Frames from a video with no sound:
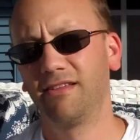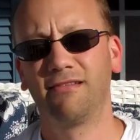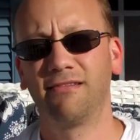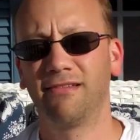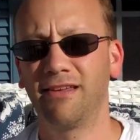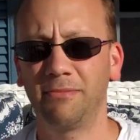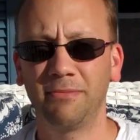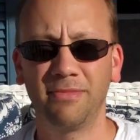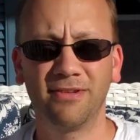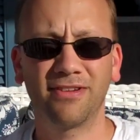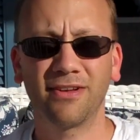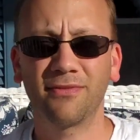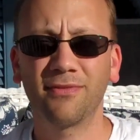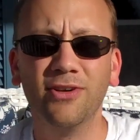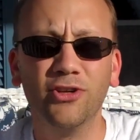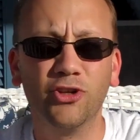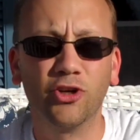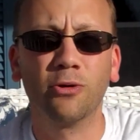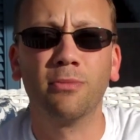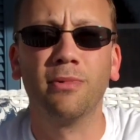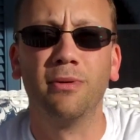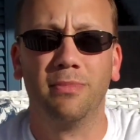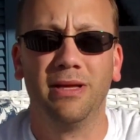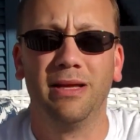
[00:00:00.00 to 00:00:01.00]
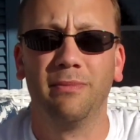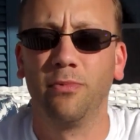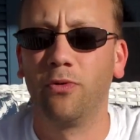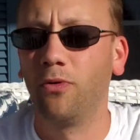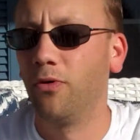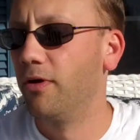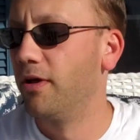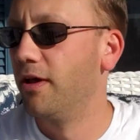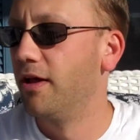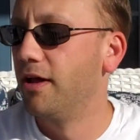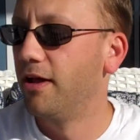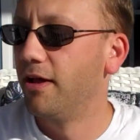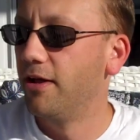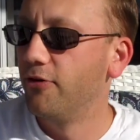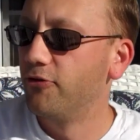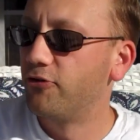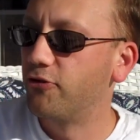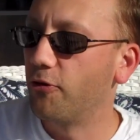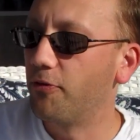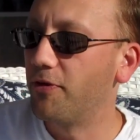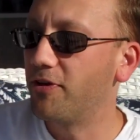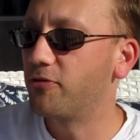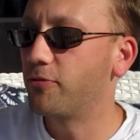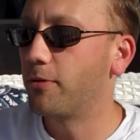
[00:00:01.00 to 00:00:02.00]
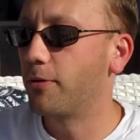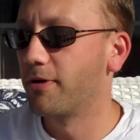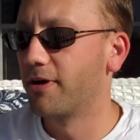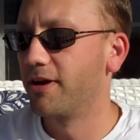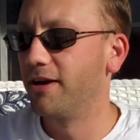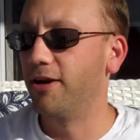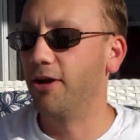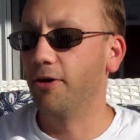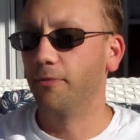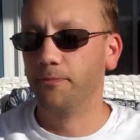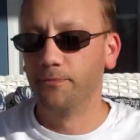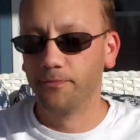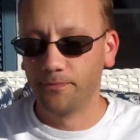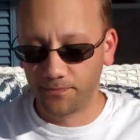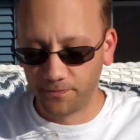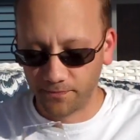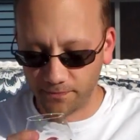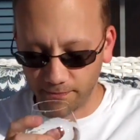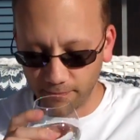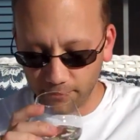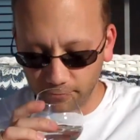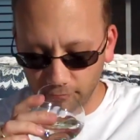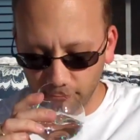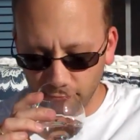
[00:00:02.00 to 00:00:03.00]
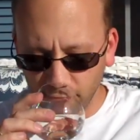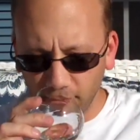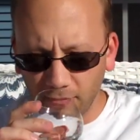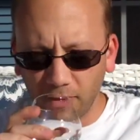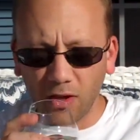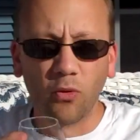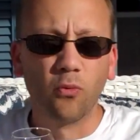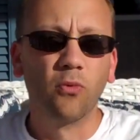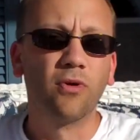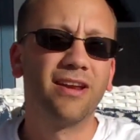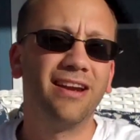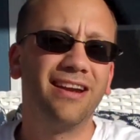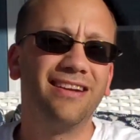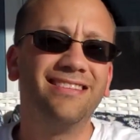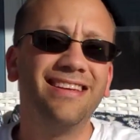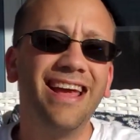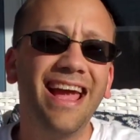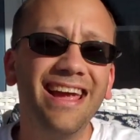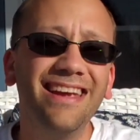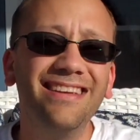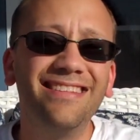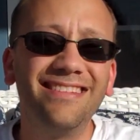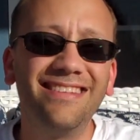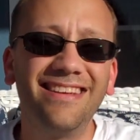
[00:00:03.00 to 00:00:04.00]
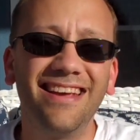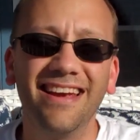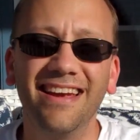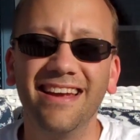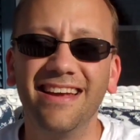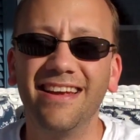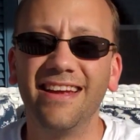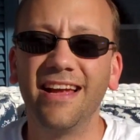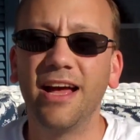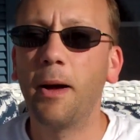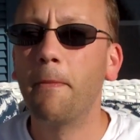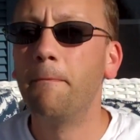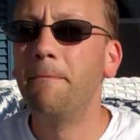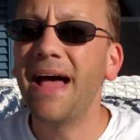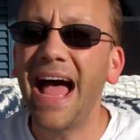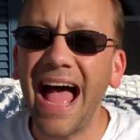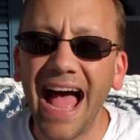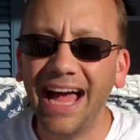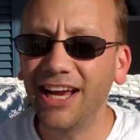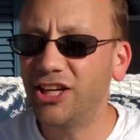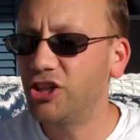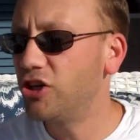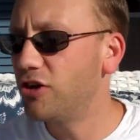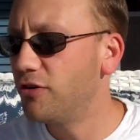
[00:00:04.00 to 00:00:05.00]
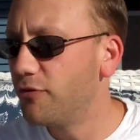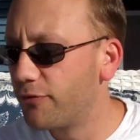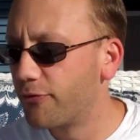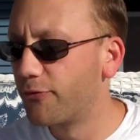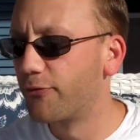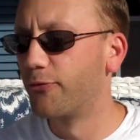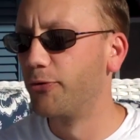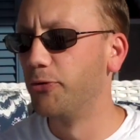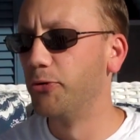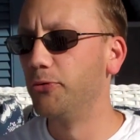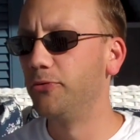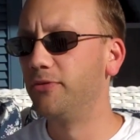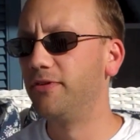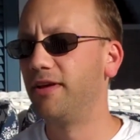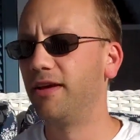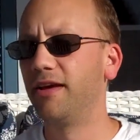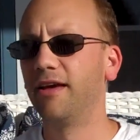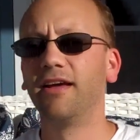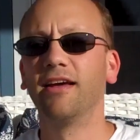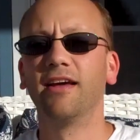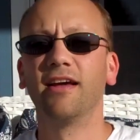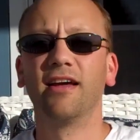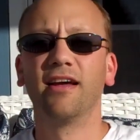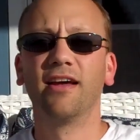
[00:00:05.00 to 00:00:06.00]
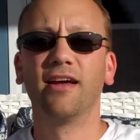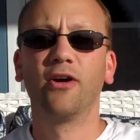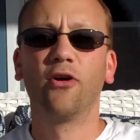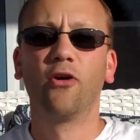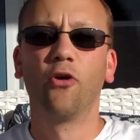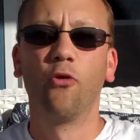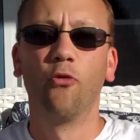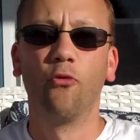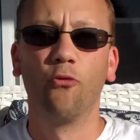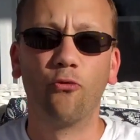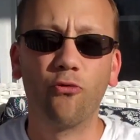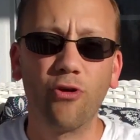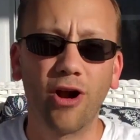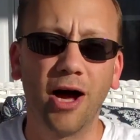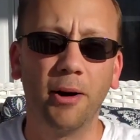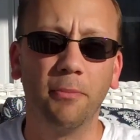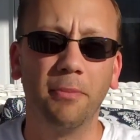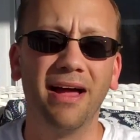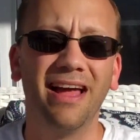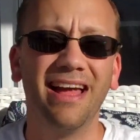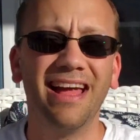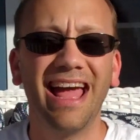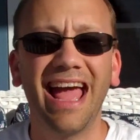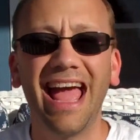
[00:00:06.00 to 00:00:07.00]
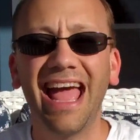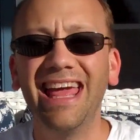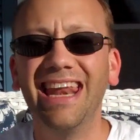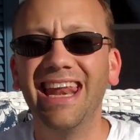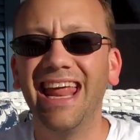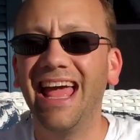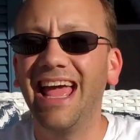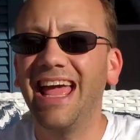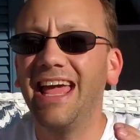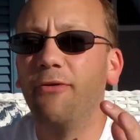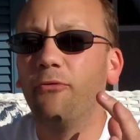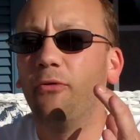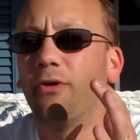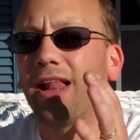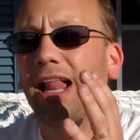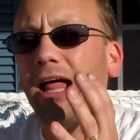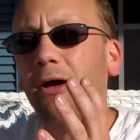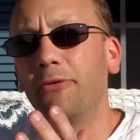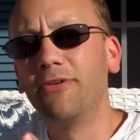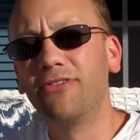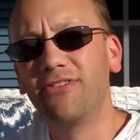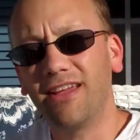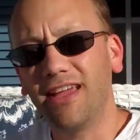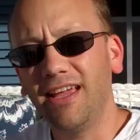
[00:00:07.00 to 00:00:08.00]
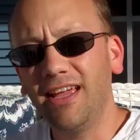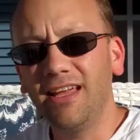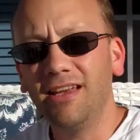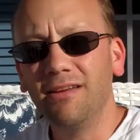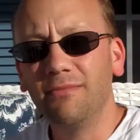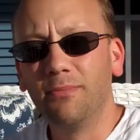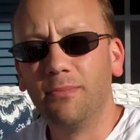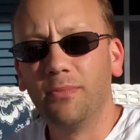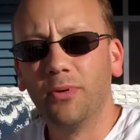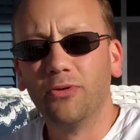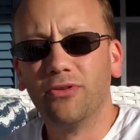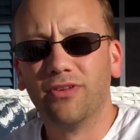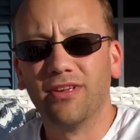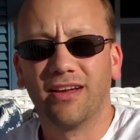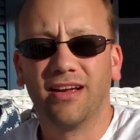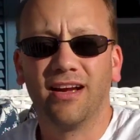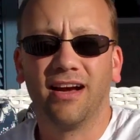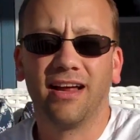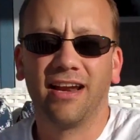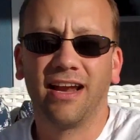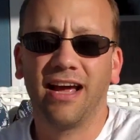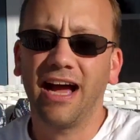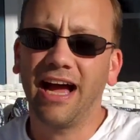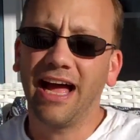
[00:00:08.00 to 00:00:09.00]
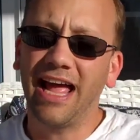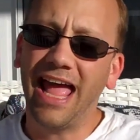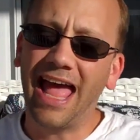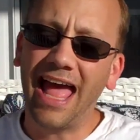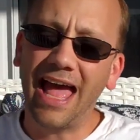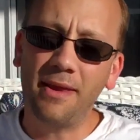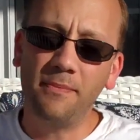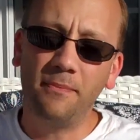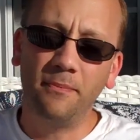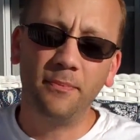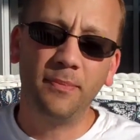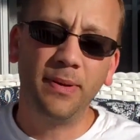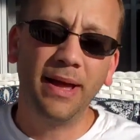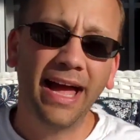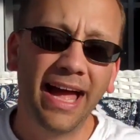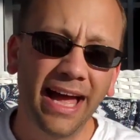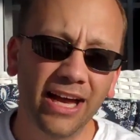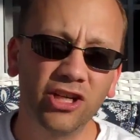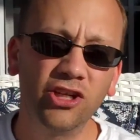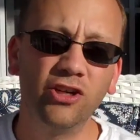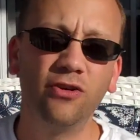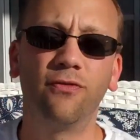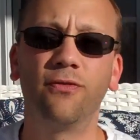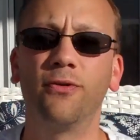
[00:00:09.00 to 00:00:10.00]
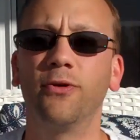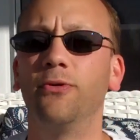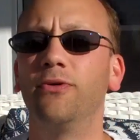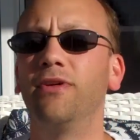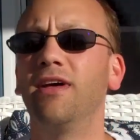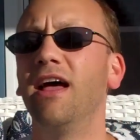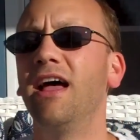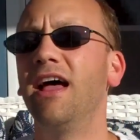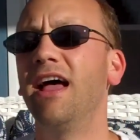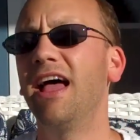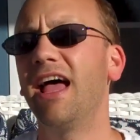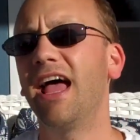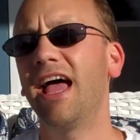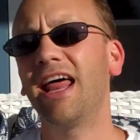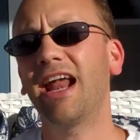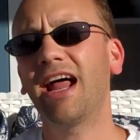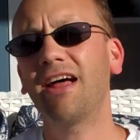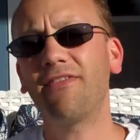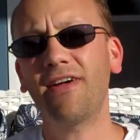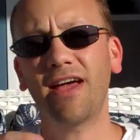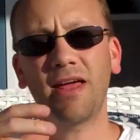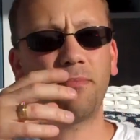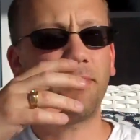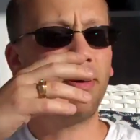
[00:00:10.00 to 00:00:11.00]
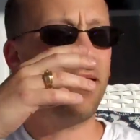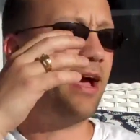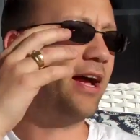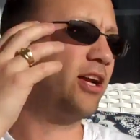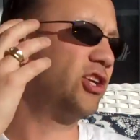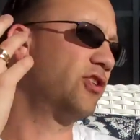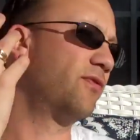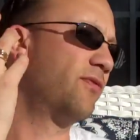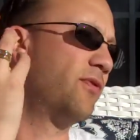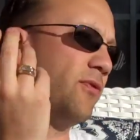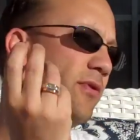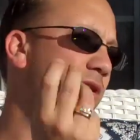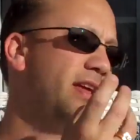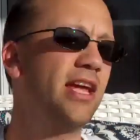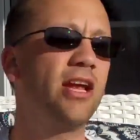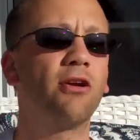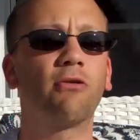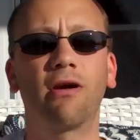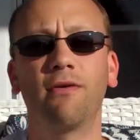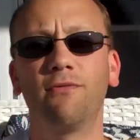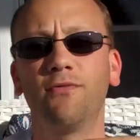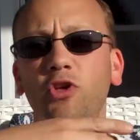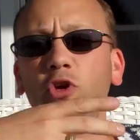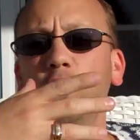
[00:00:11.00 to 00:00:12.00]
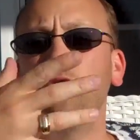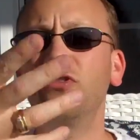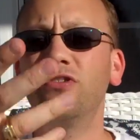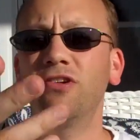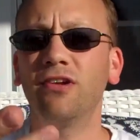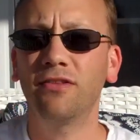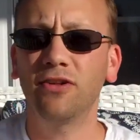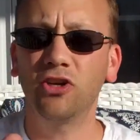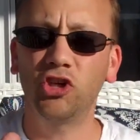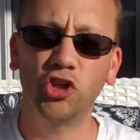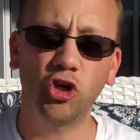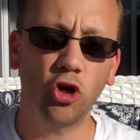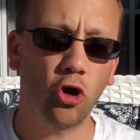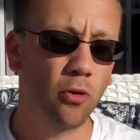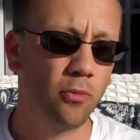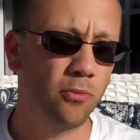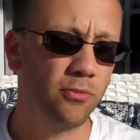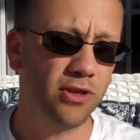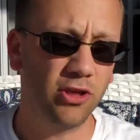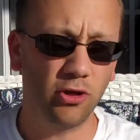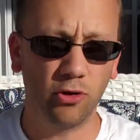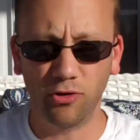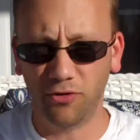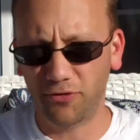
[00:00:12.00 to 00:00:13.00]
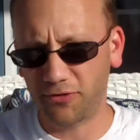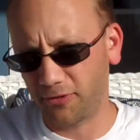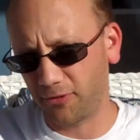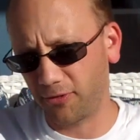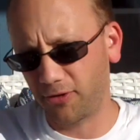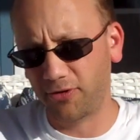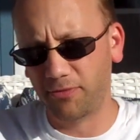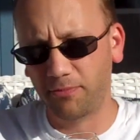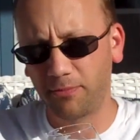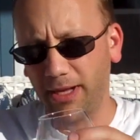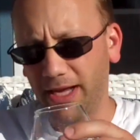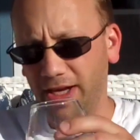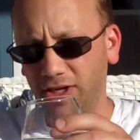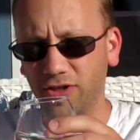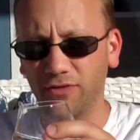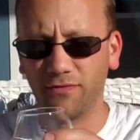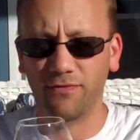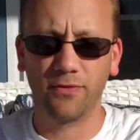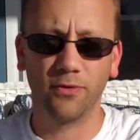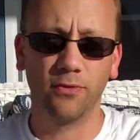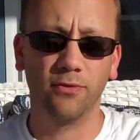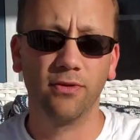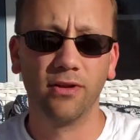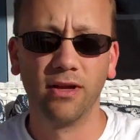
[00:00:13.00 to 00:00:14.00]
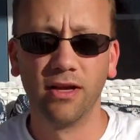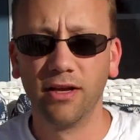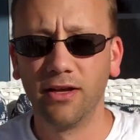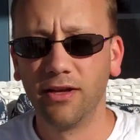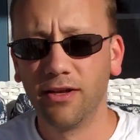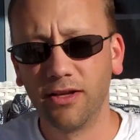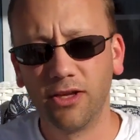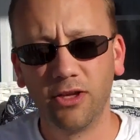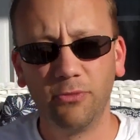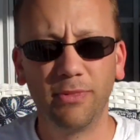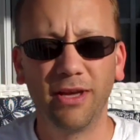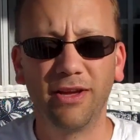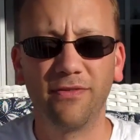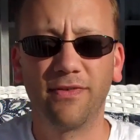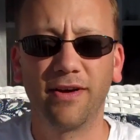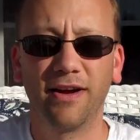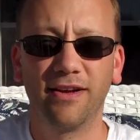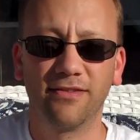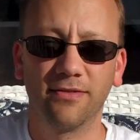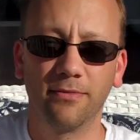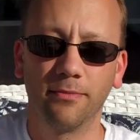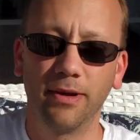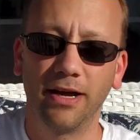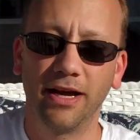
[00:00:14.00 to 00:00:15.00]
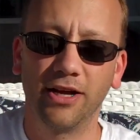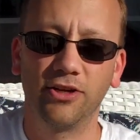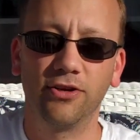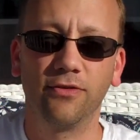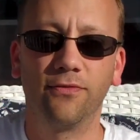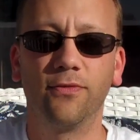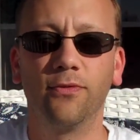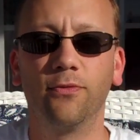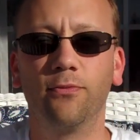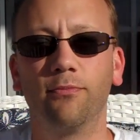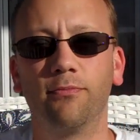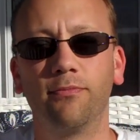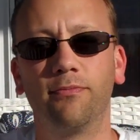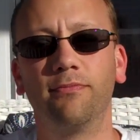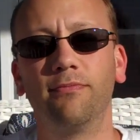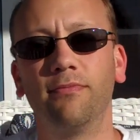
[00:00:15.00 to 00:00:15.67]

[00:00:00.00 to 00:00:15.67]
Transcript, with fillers: send me stuff in German, people. So this is what we're going to do. We're going to taste passion fruit rum. And while I was in Punta Cana, I had passion fruit. And I've had passion fruit here. I've used it on the show. You could search for passion fruit. You may find some passion fruit